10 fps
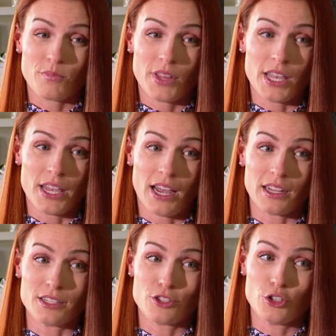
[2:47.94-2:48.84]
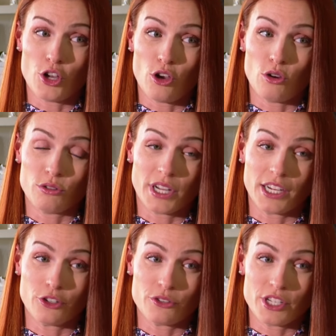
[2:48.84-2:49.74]
He has no
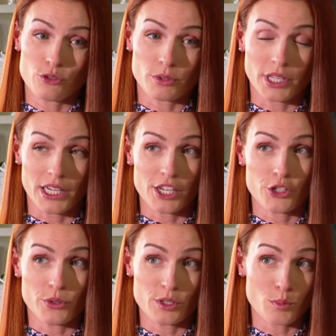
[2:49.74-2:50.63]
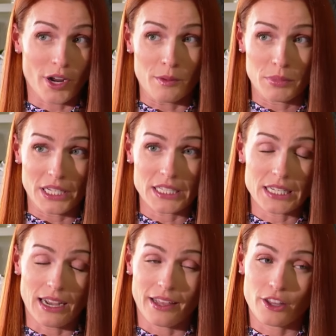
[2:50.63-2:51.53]
diagnoses related to his brain bleeds
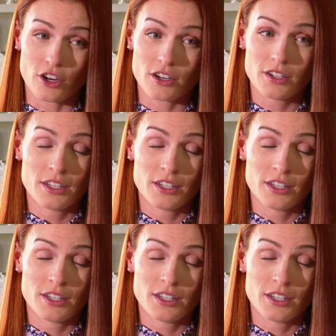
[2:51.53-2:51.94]
either.